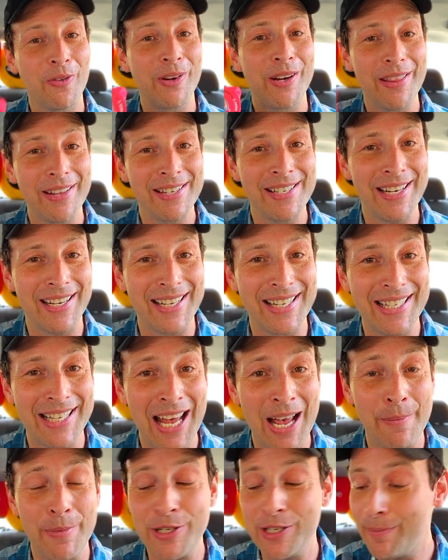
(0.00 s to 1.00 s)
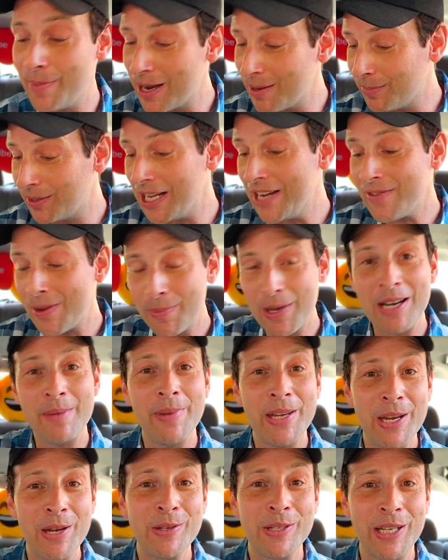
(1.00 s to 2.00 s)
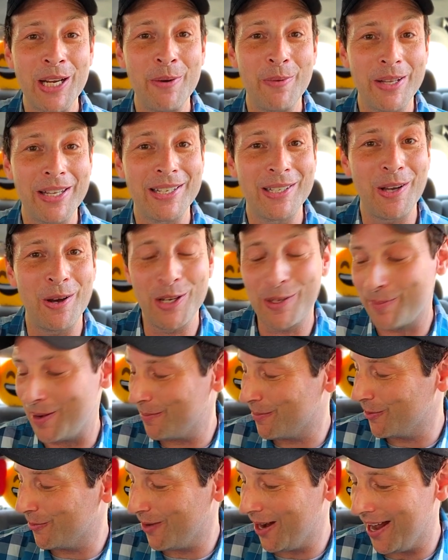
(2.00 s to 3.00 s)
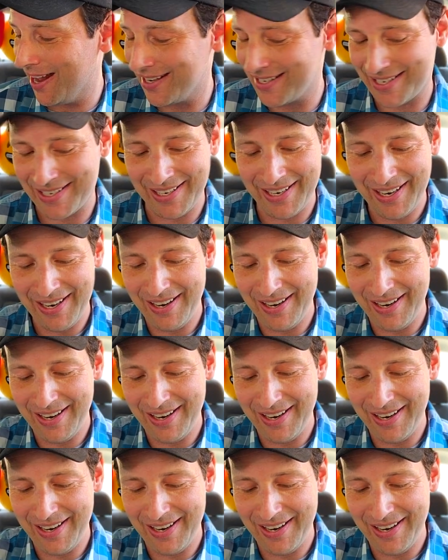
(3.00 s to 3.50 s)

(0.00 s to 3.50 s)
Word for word: for another chicken sandwich. You better believe I'm gonna be using it with this Ghost Pepper Ranch.